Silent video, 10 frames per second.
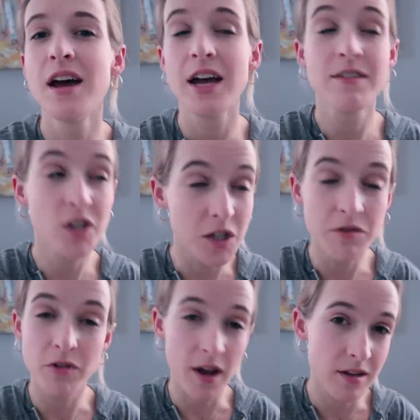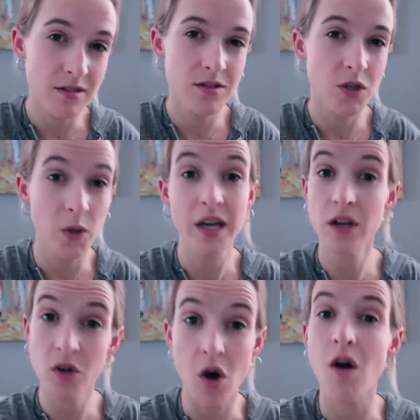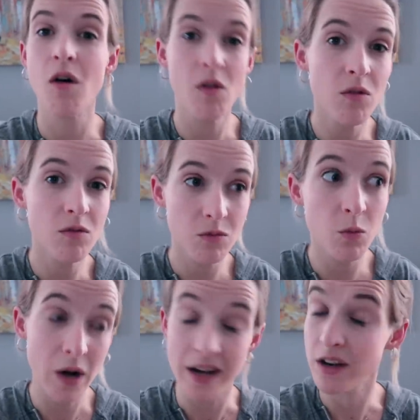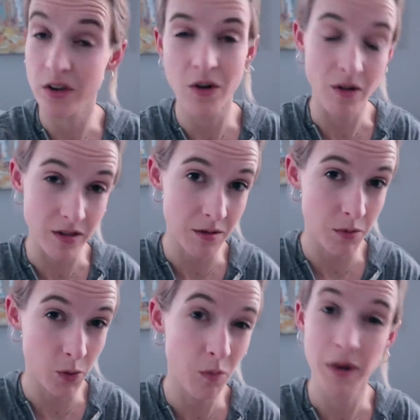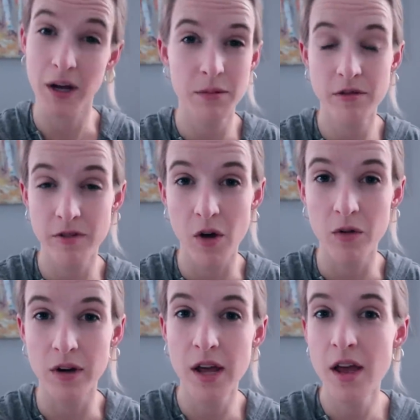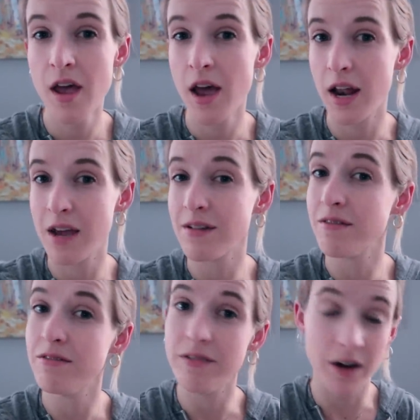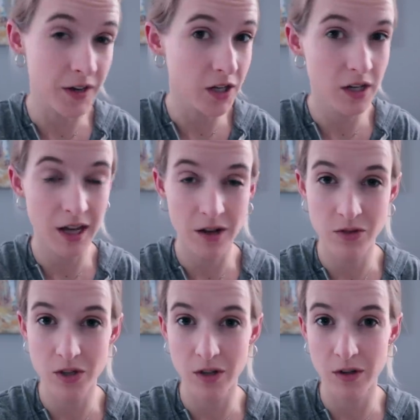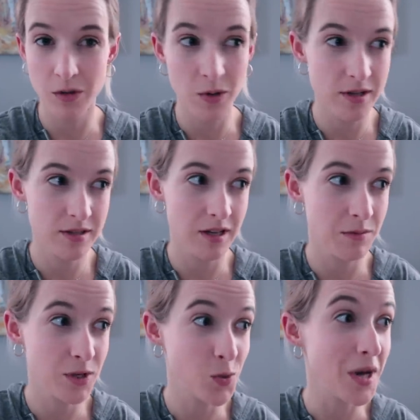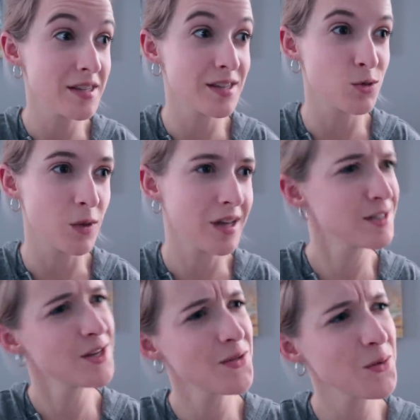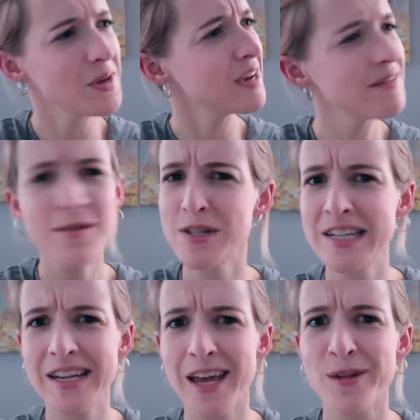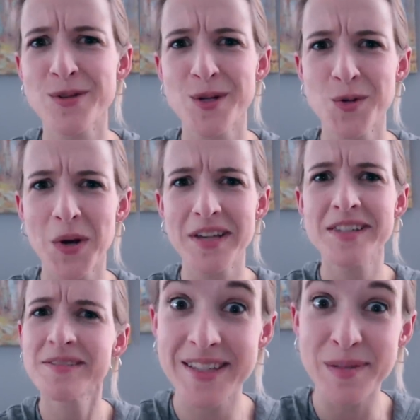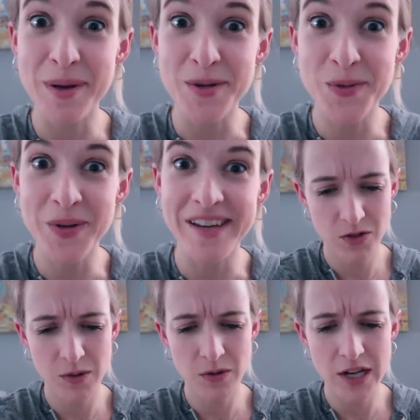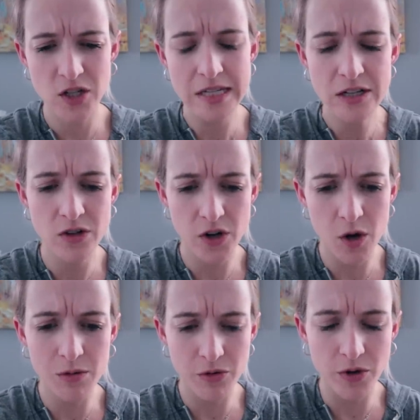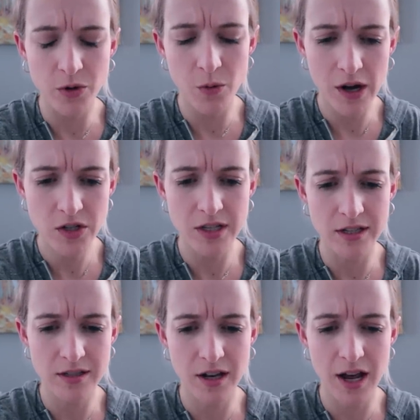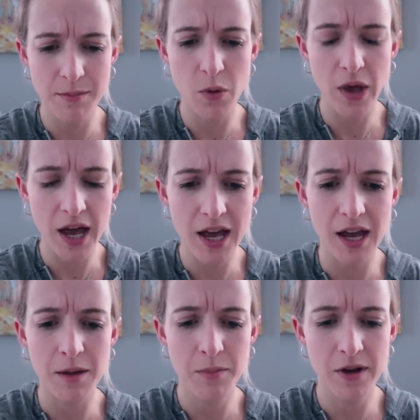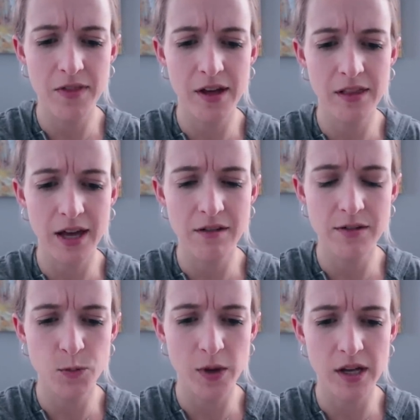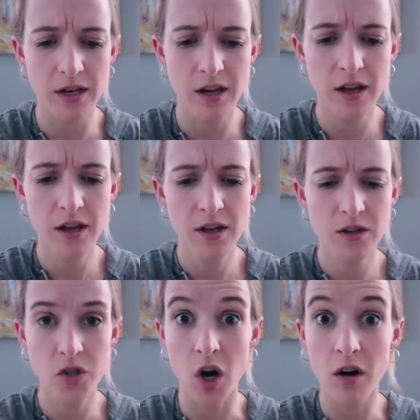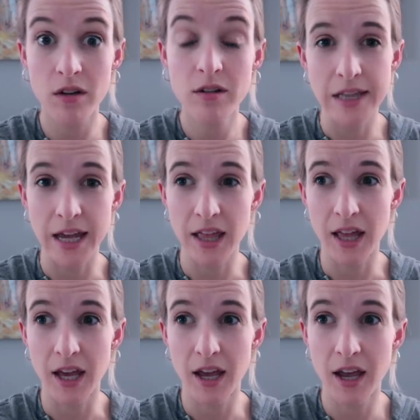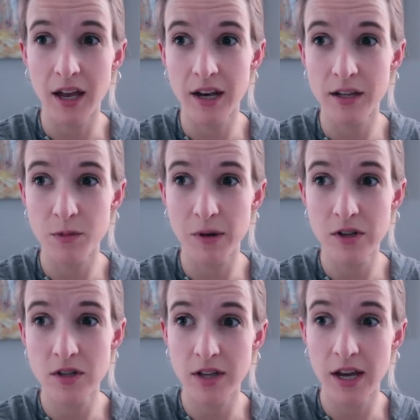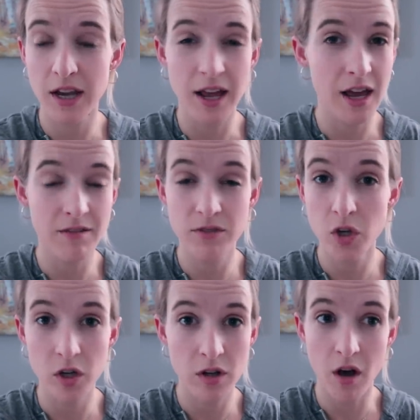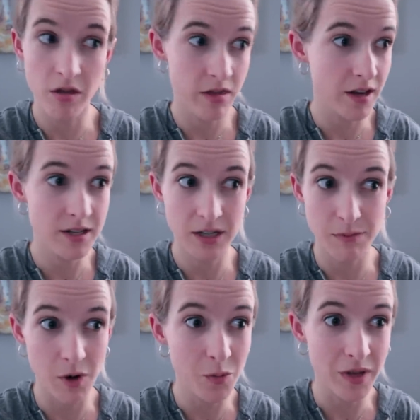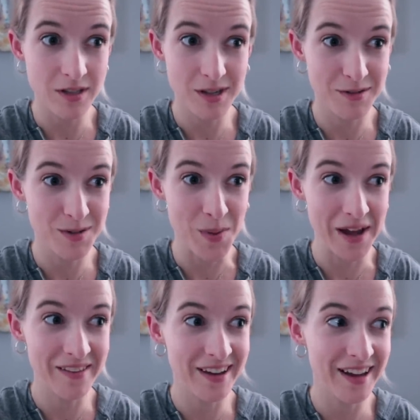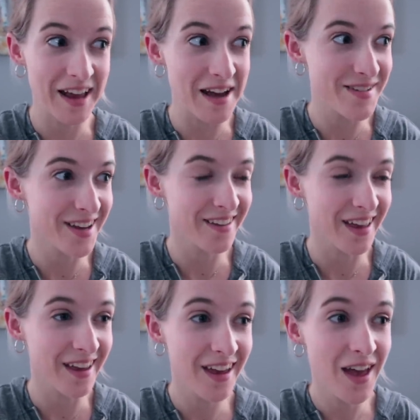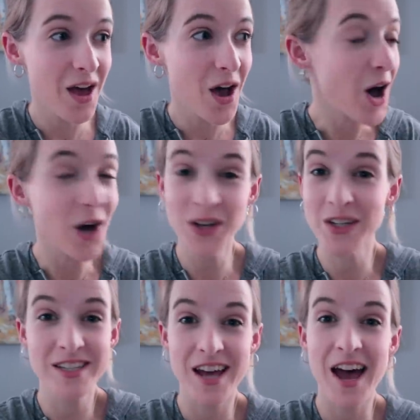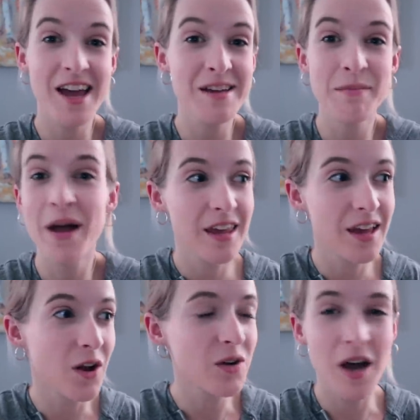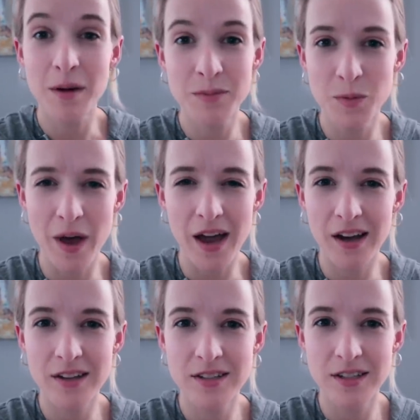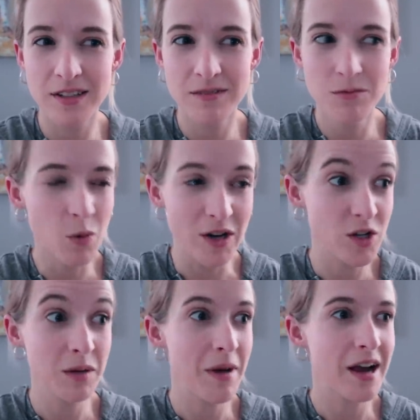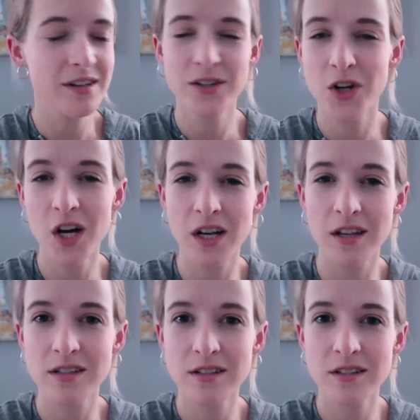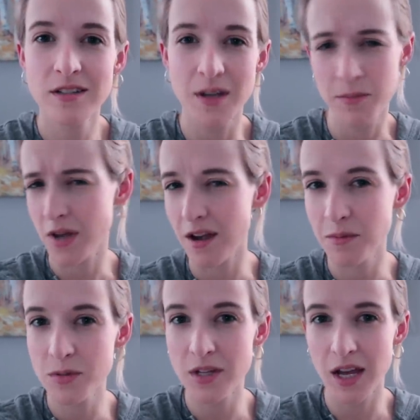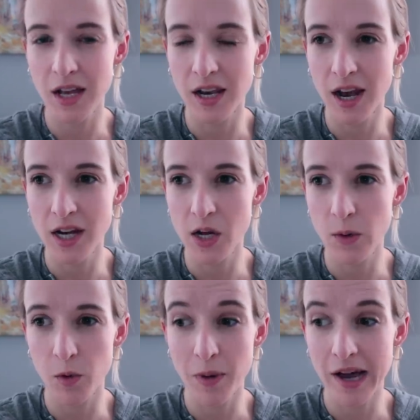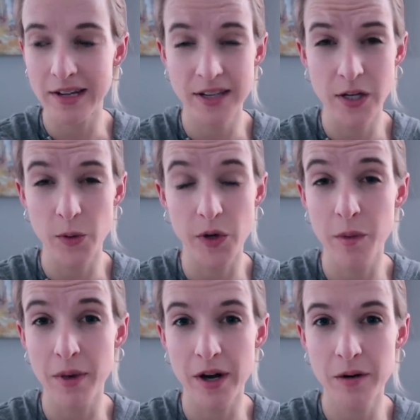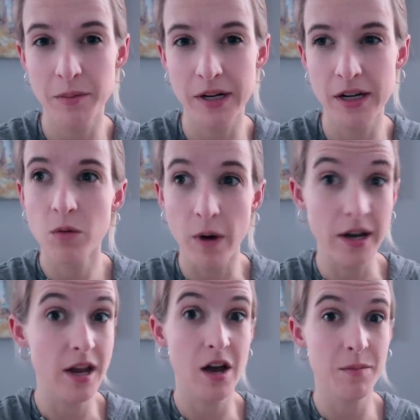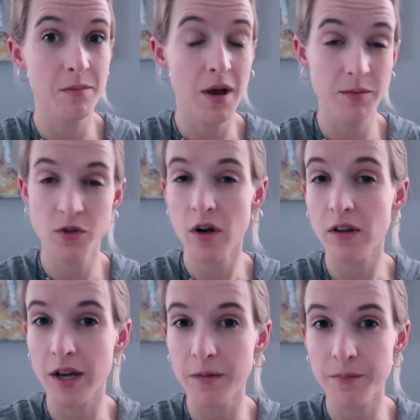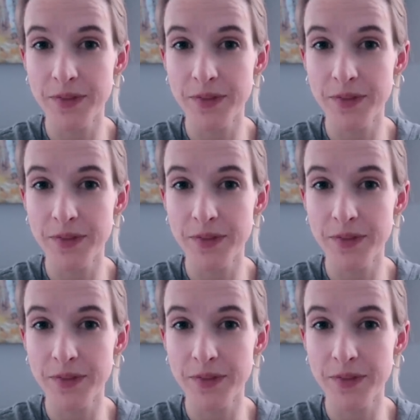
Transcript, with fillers: I have good friends who I can call when I need to call them who will pick up the phone. And I have a very good counselor who has seen me twice this week. It's the only week I've ever seen a counselor twice. It's a special week. So I just need you to know before you watch this that I'm okay, but that life has been dark lately. And as much as I can have good, authentic moments of smiling and having like a good time, it all comes back to rushing back to darkness sometimes. And I know it'll pass, I know it'll get better, but right now I'm, I'm struggling.